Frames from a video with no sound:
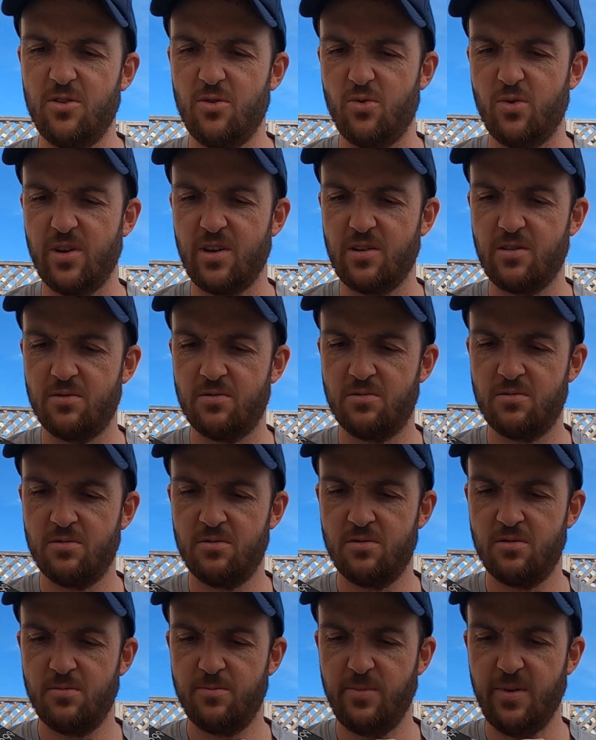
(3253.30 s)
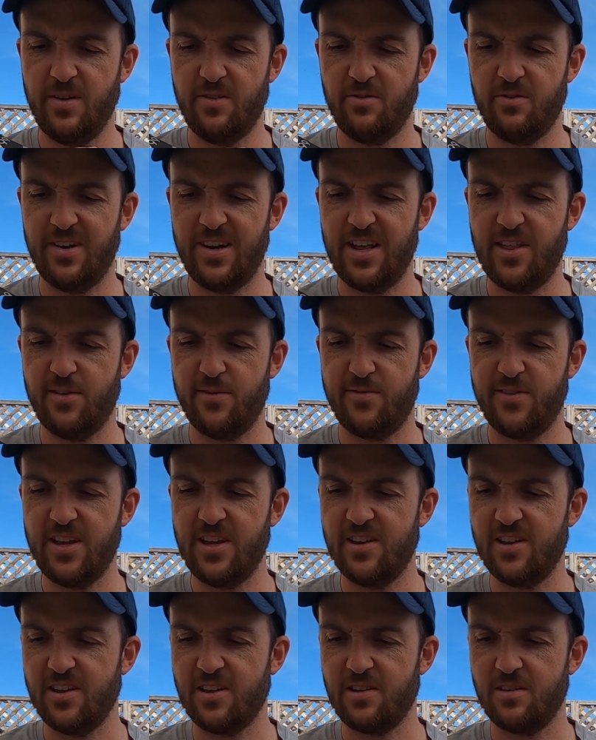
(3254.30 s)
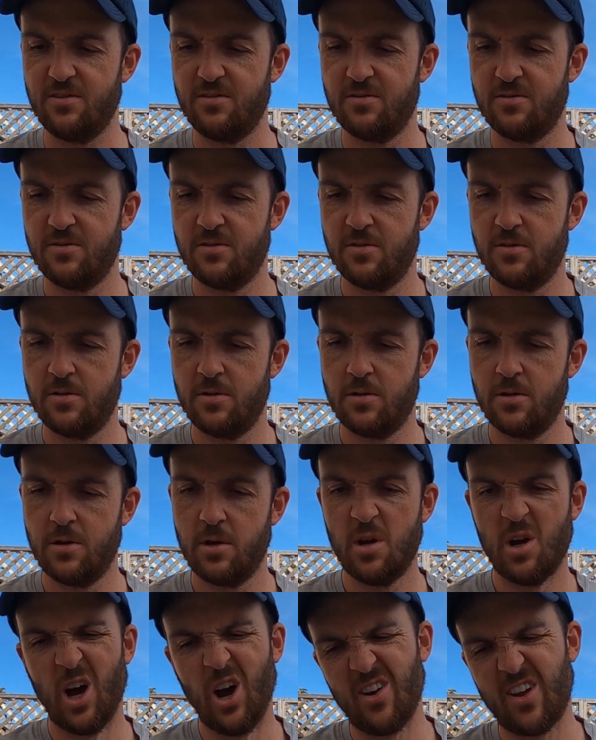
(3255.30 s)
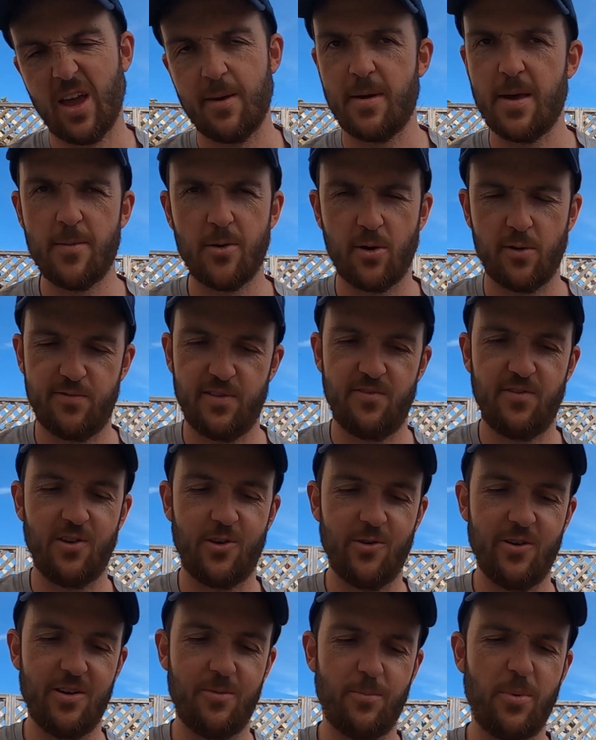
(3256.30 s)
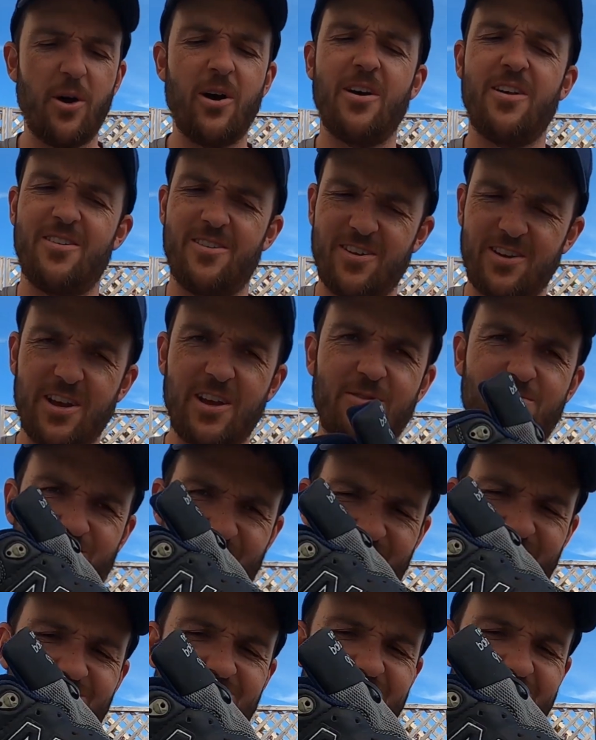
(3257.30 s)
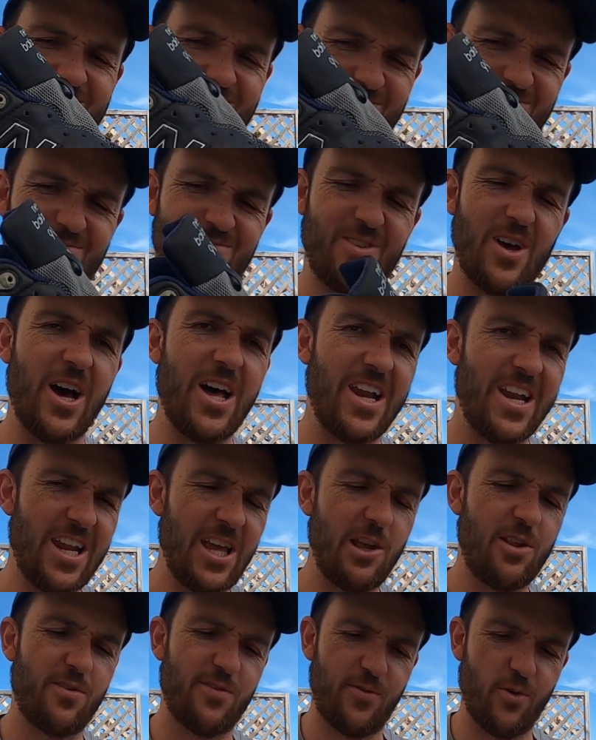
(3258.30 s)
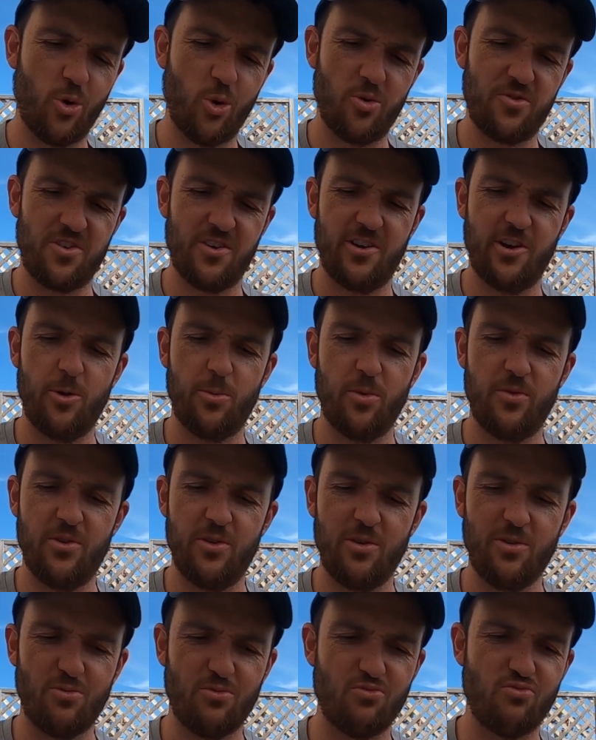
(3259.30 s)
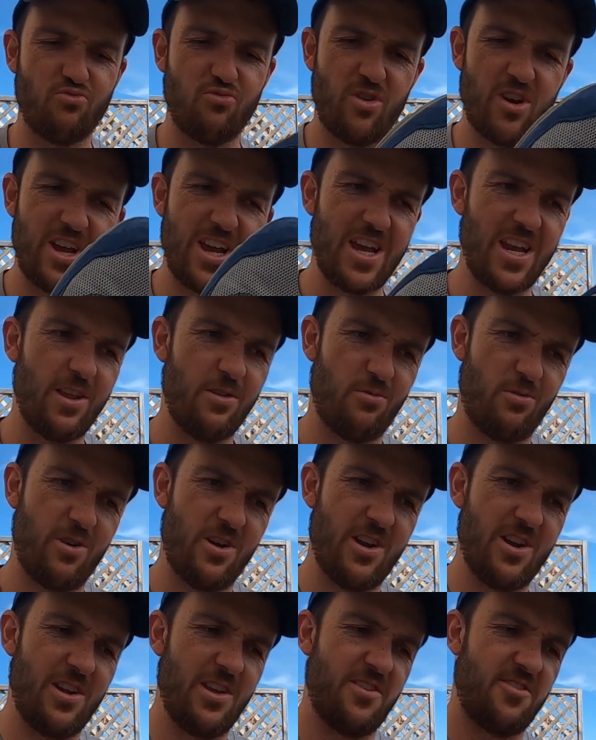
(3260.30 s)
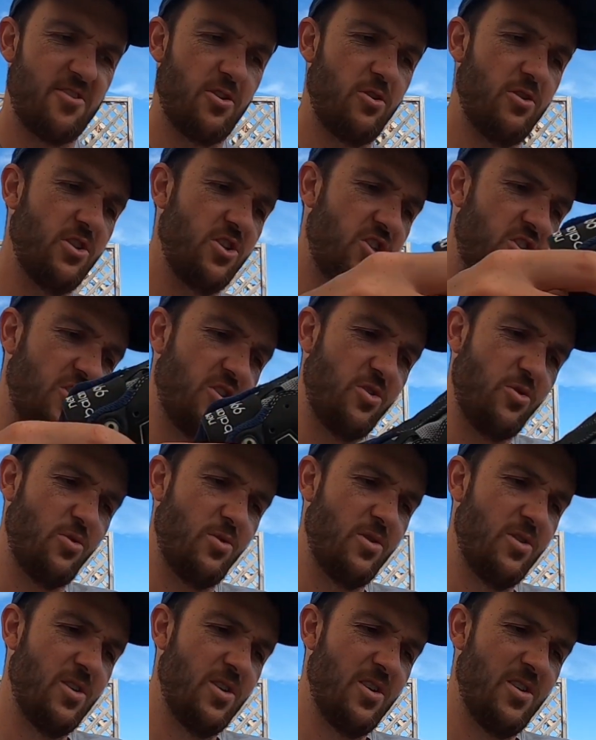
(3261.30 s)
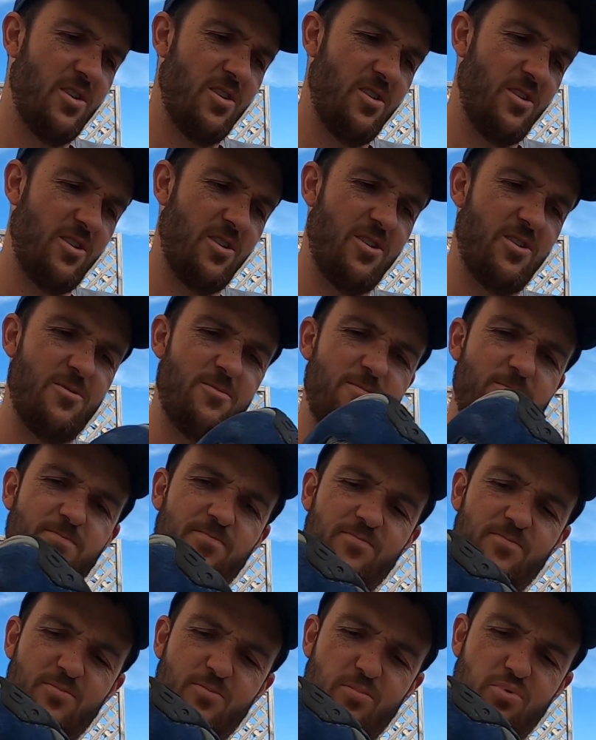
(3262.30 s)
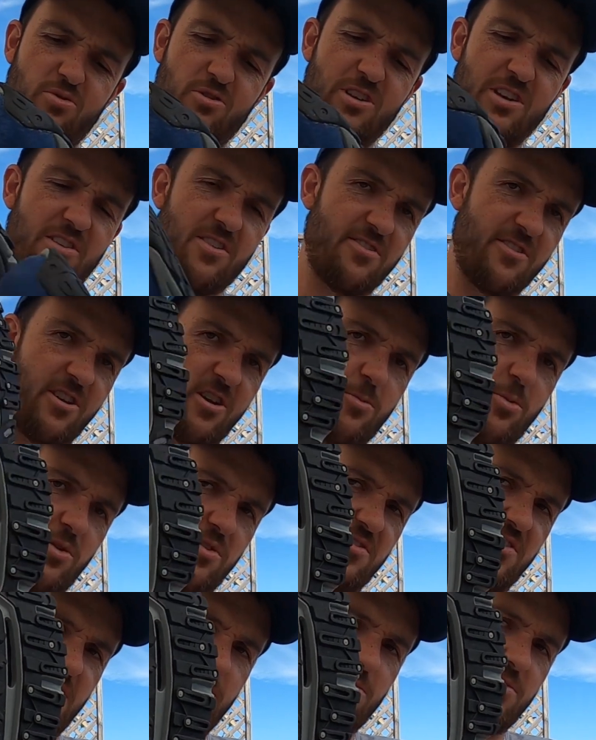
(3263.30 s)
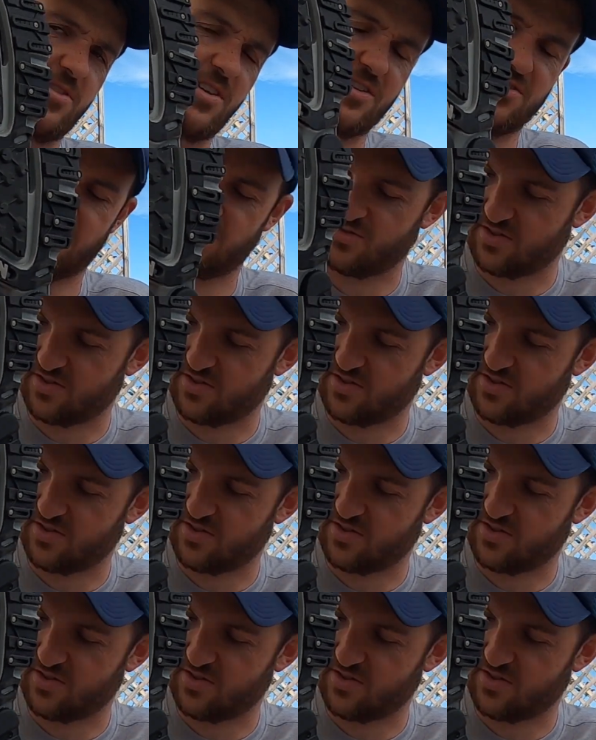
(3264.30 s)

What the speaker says: annoying. Bits of leather fading. Okay, maybe not 50 quid, but like at least 40 I hope on those. Really, really solid shoe. Pretty desirable it seems. So that's